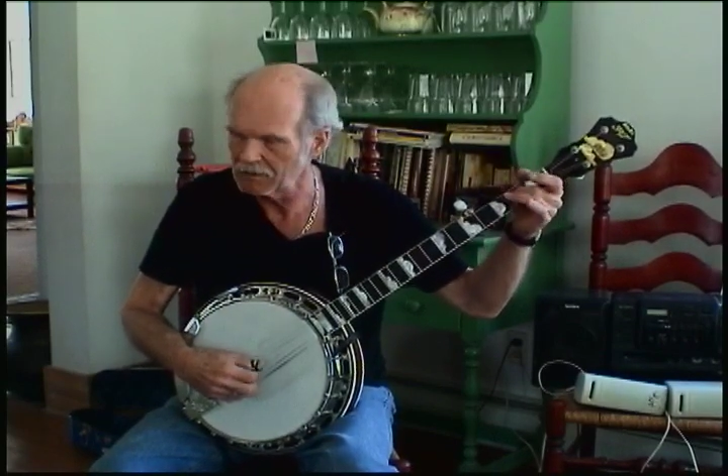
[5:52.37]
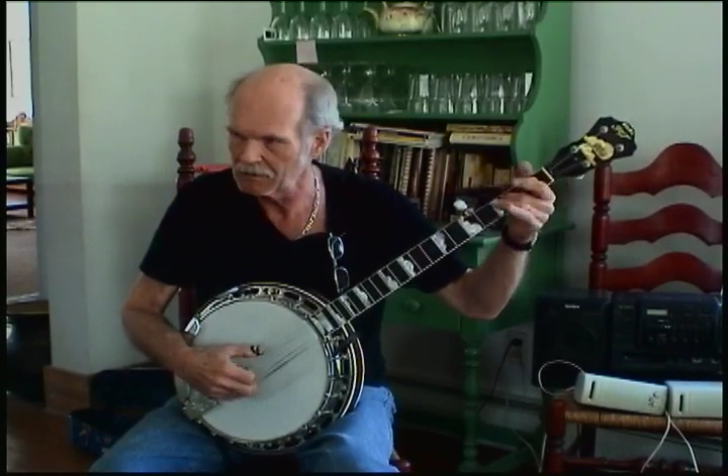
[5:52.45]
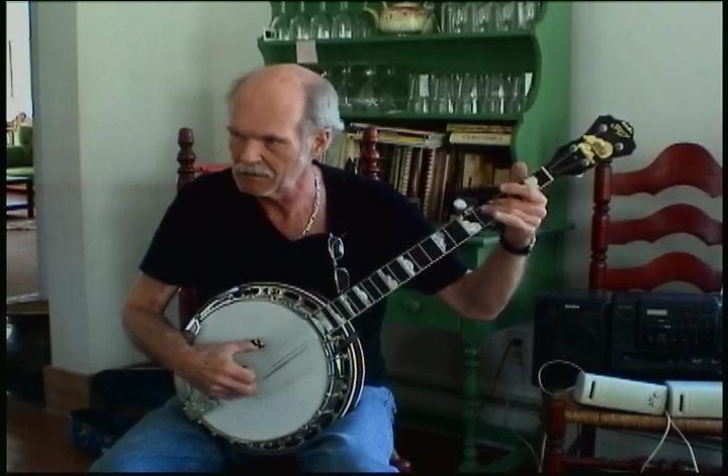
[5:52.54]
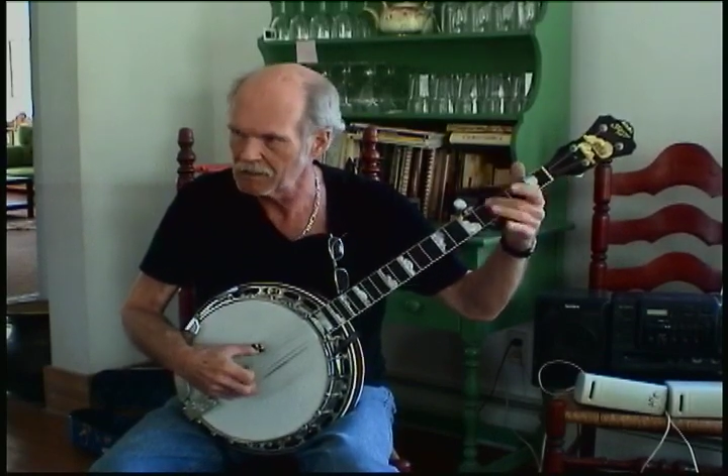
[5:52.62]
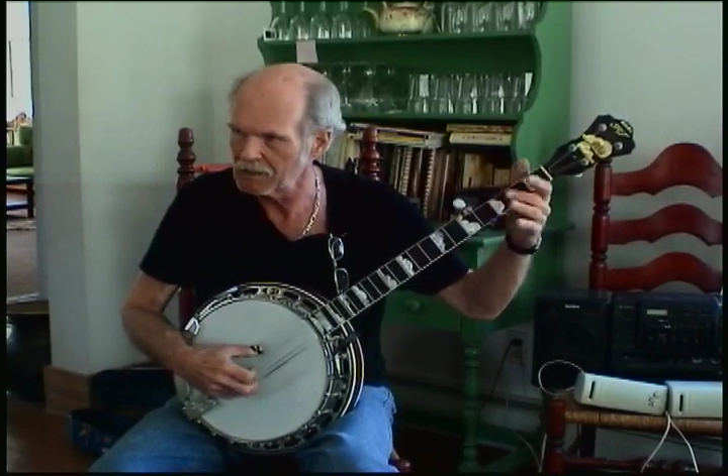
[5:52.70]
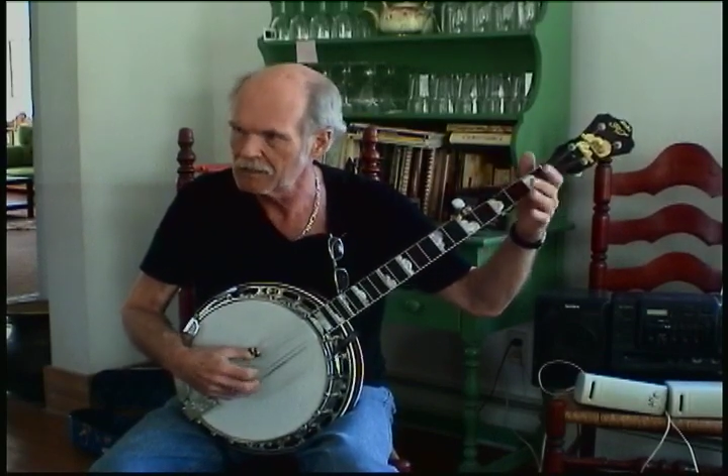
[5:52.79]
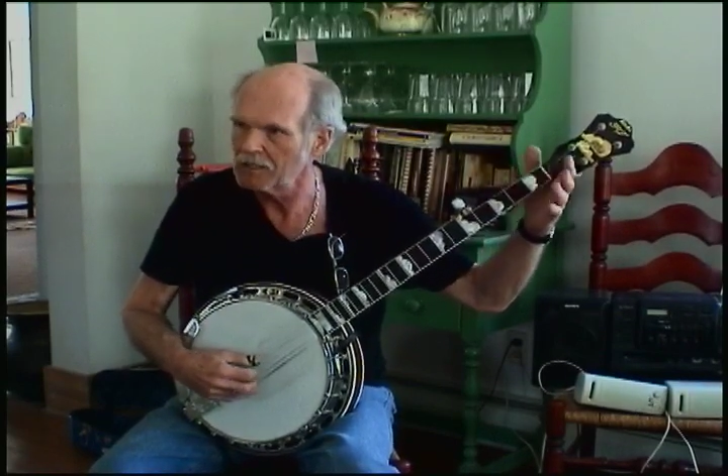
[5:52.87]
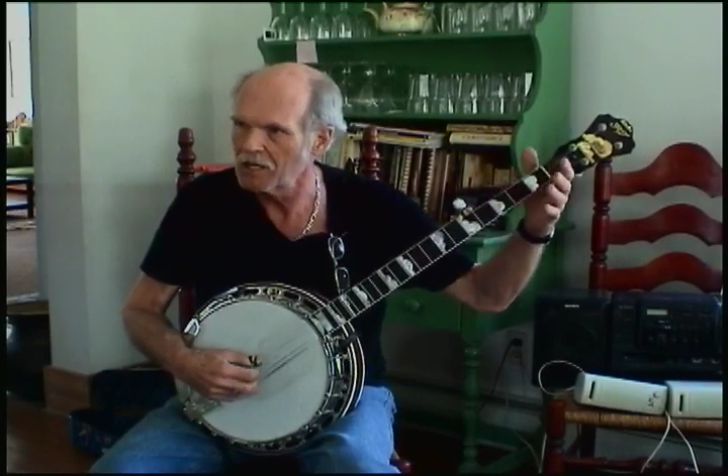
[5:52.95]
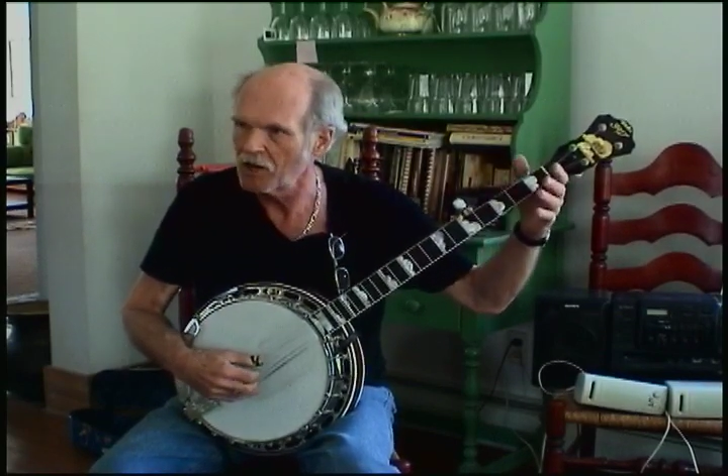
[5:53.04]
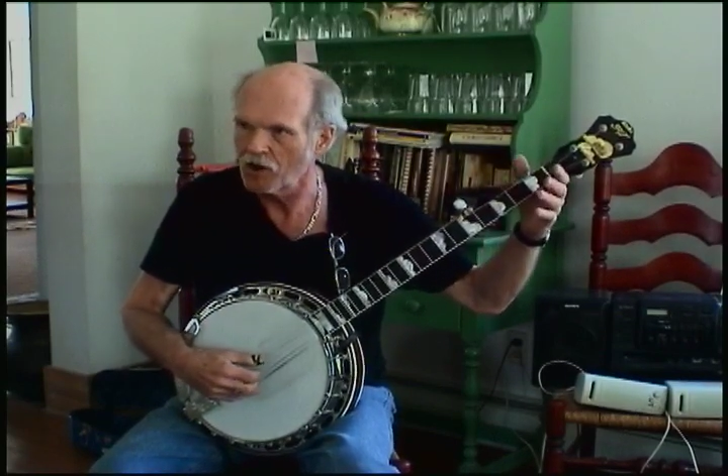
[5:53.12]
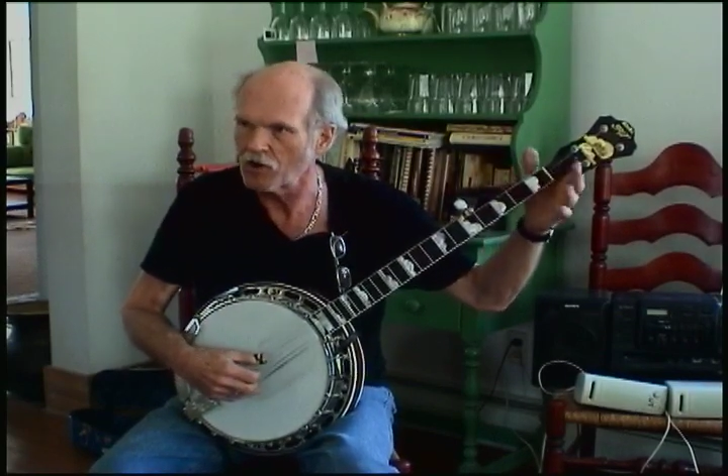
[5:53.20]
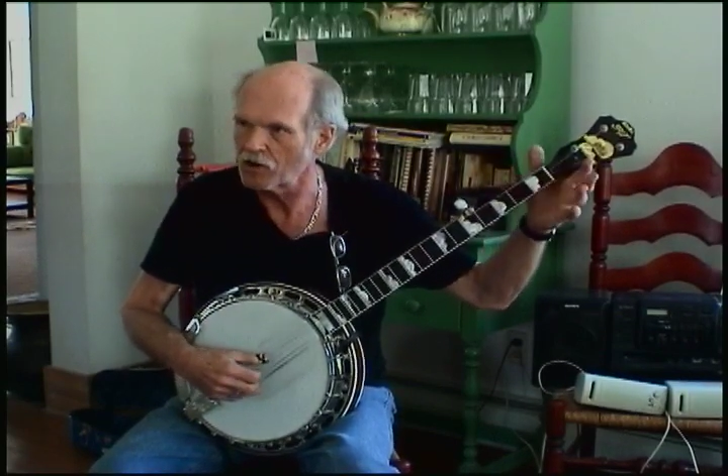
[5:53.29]

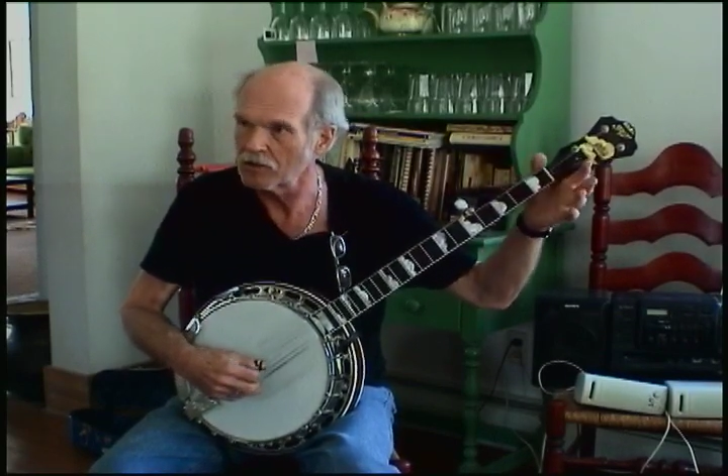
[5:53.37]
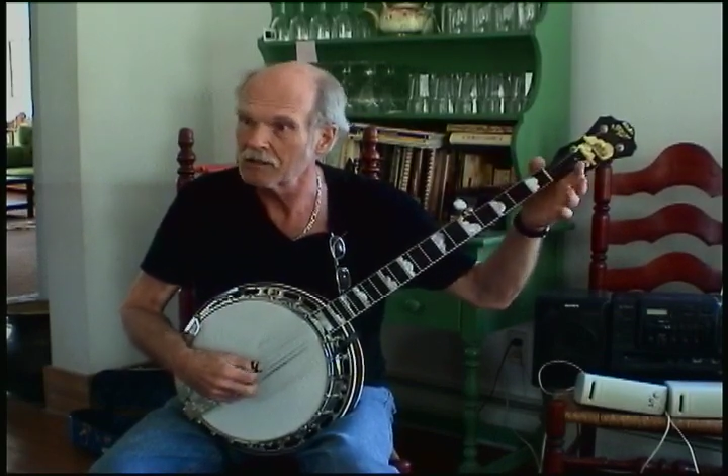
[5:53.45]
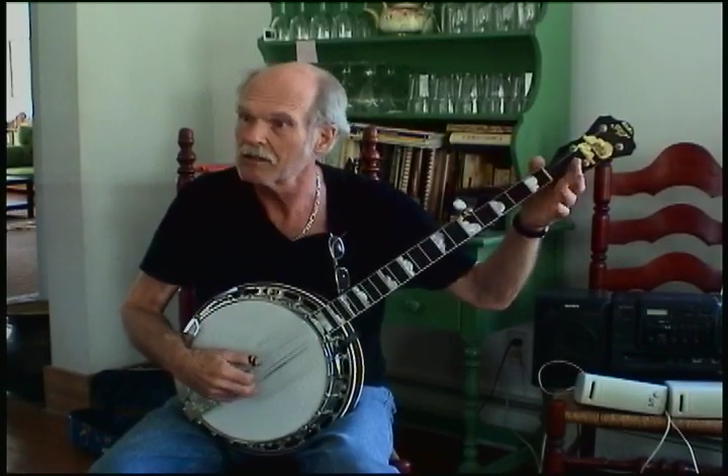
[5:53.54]
or